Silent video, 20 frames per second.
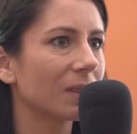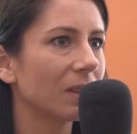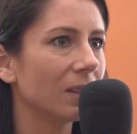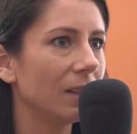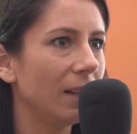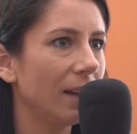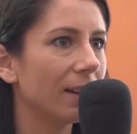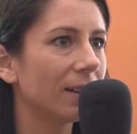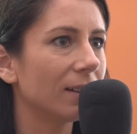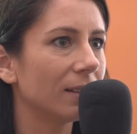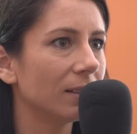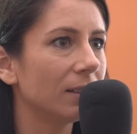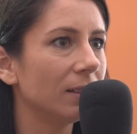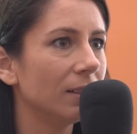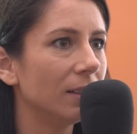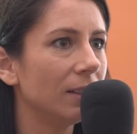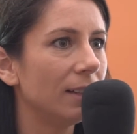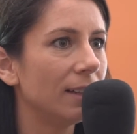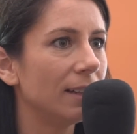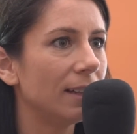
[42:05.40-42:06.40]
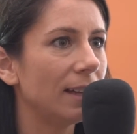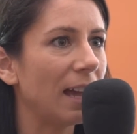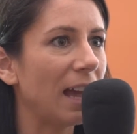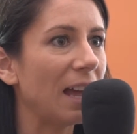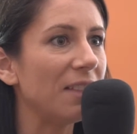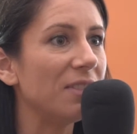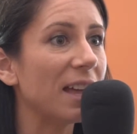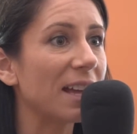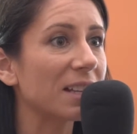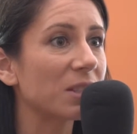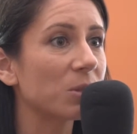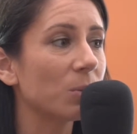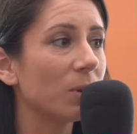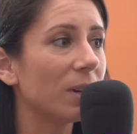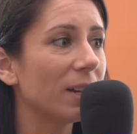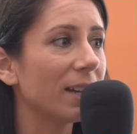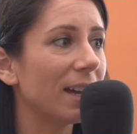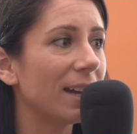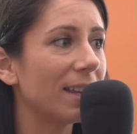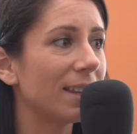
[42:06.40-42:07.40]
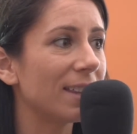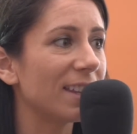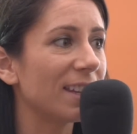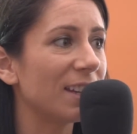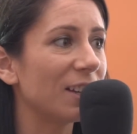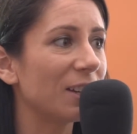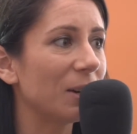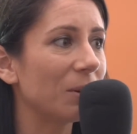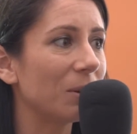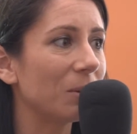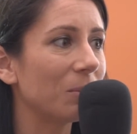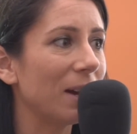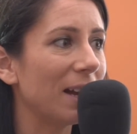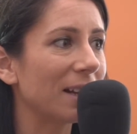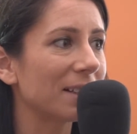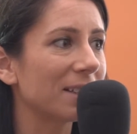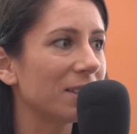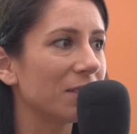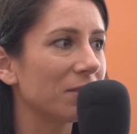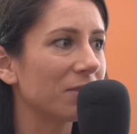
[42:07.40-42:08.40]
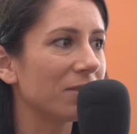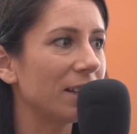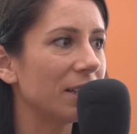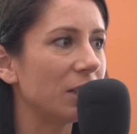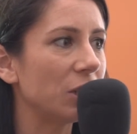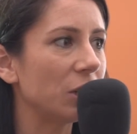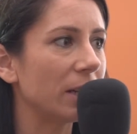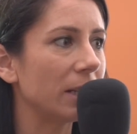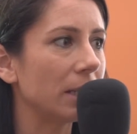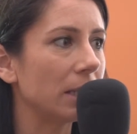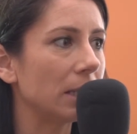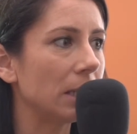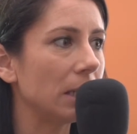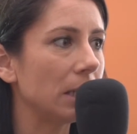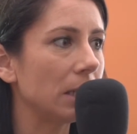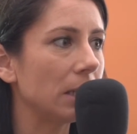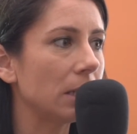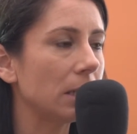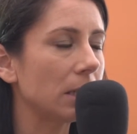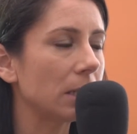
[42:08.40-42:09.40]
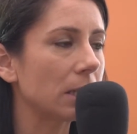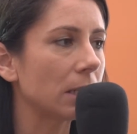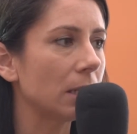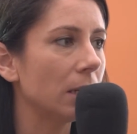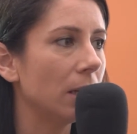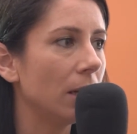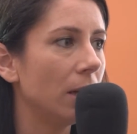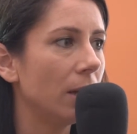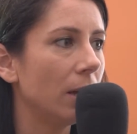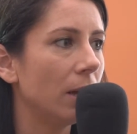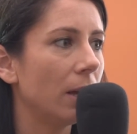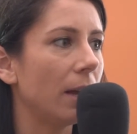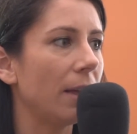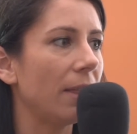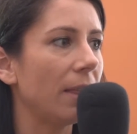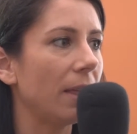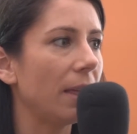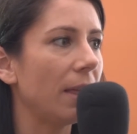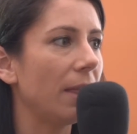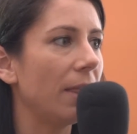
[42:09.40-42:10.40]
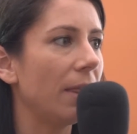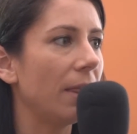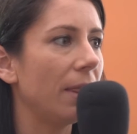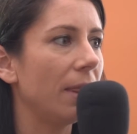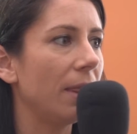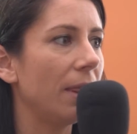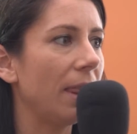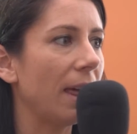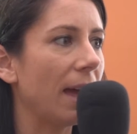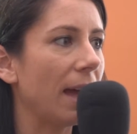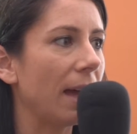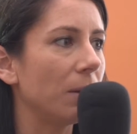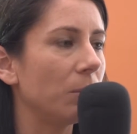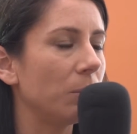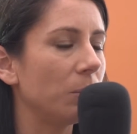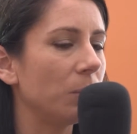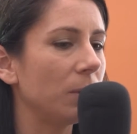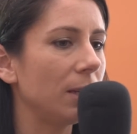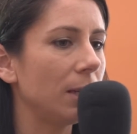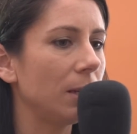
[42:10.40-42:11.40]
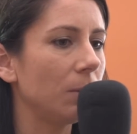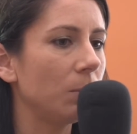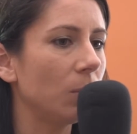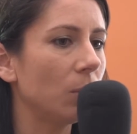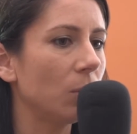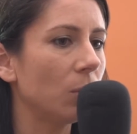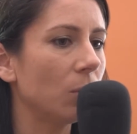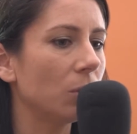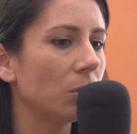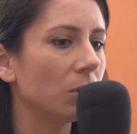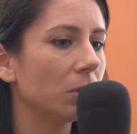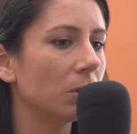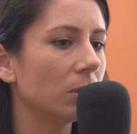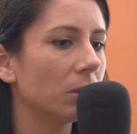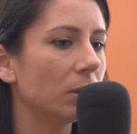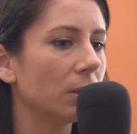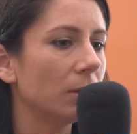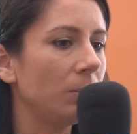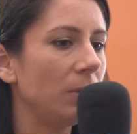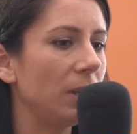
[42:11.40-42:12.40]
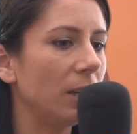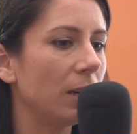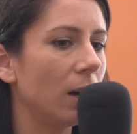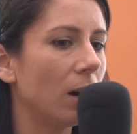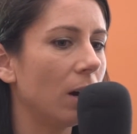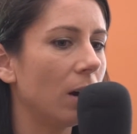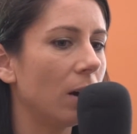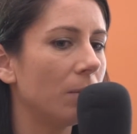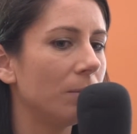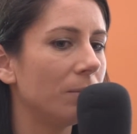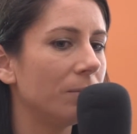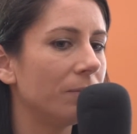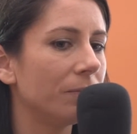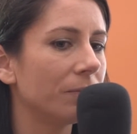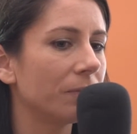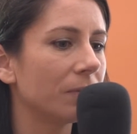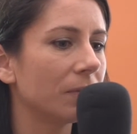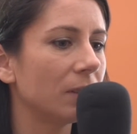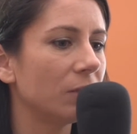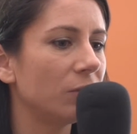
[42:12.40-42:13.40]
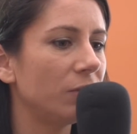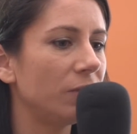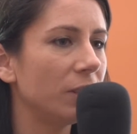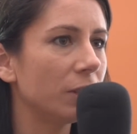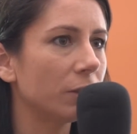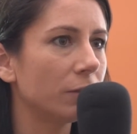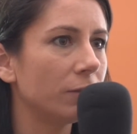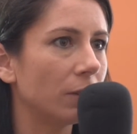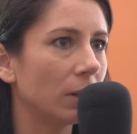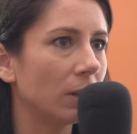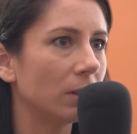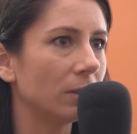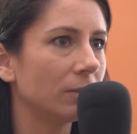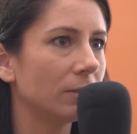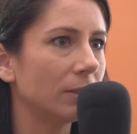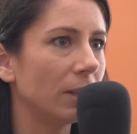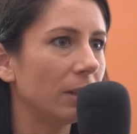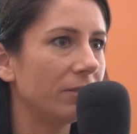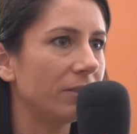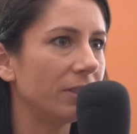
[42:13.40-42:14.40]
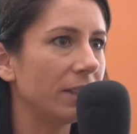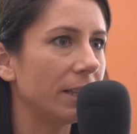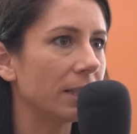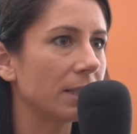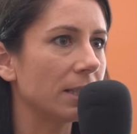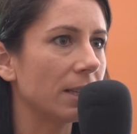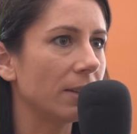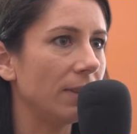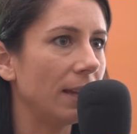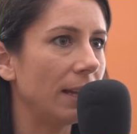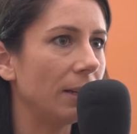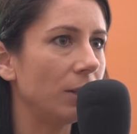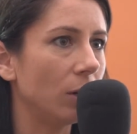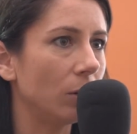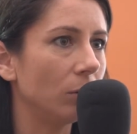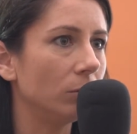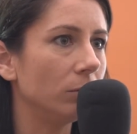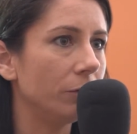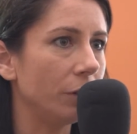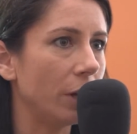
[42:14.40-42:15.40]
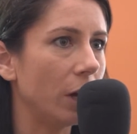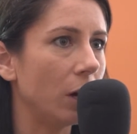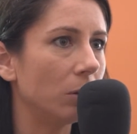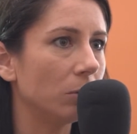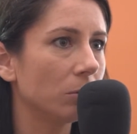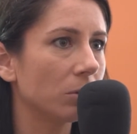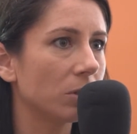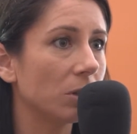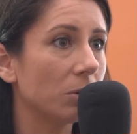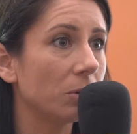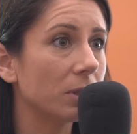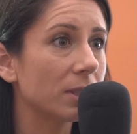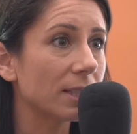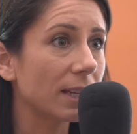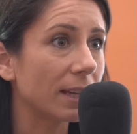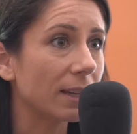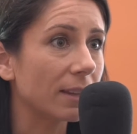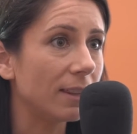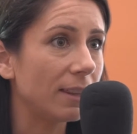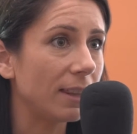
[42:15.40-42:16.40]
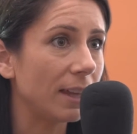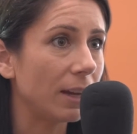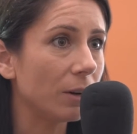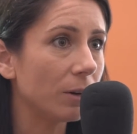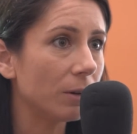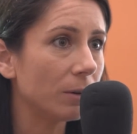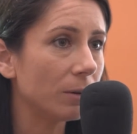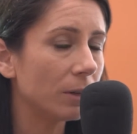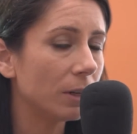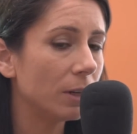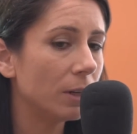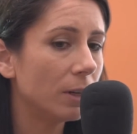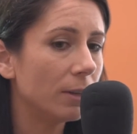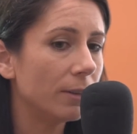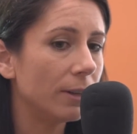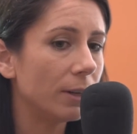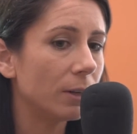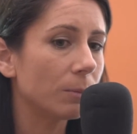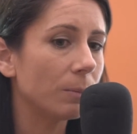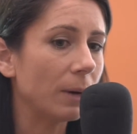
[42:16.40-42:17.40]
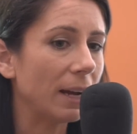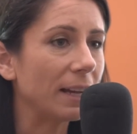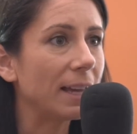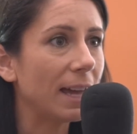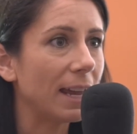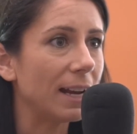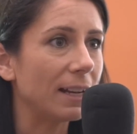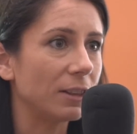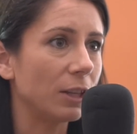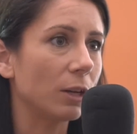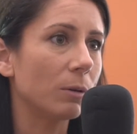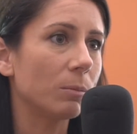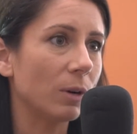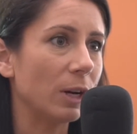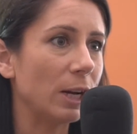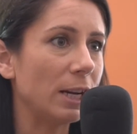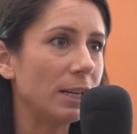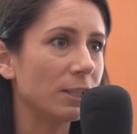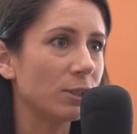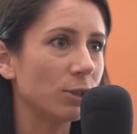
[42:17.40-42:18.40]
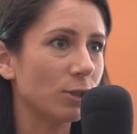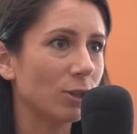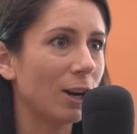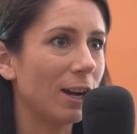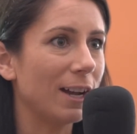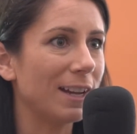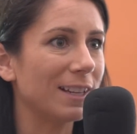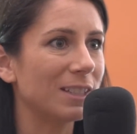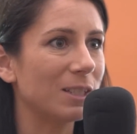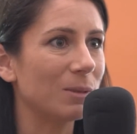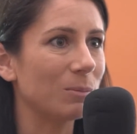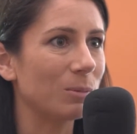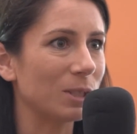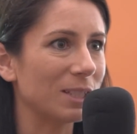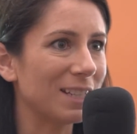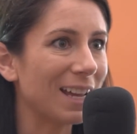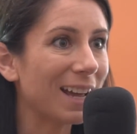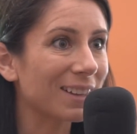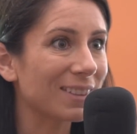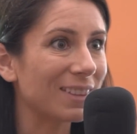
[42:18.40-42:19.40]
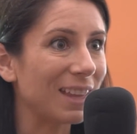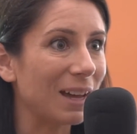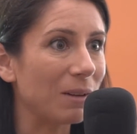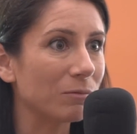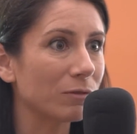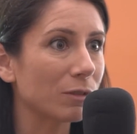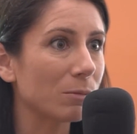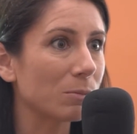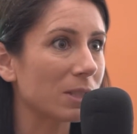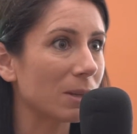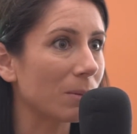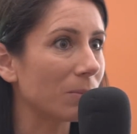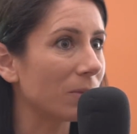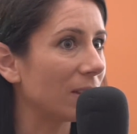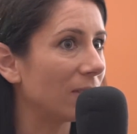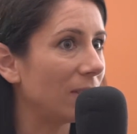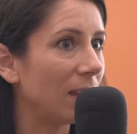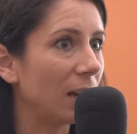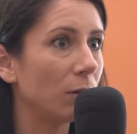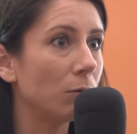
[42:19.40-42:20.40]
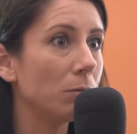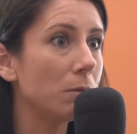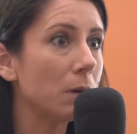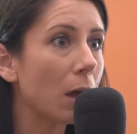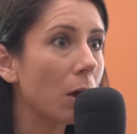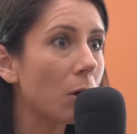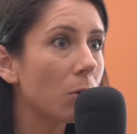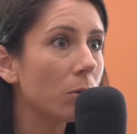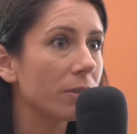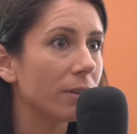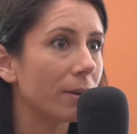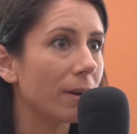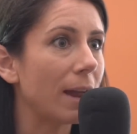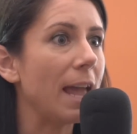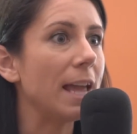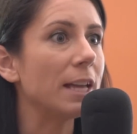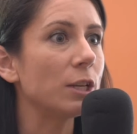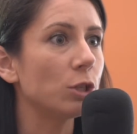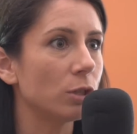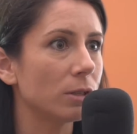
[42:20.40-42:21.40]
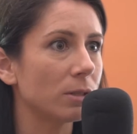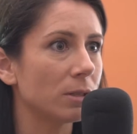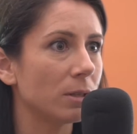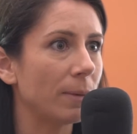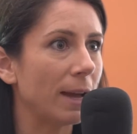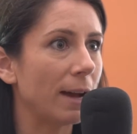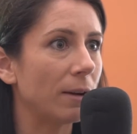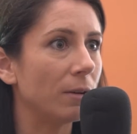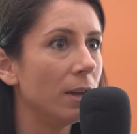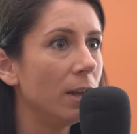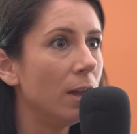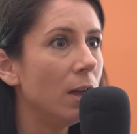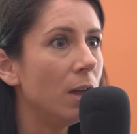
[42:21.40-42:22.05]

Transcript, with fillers: So like, yeah. I don't and that's know why I, I going think going back to the franchisees, that people become fearful of things that they don't know. Yeah. So it's like they're, Their, I get it. Their brain is trying to protect them yeah. from something they don't know or they're yeah. anxious about.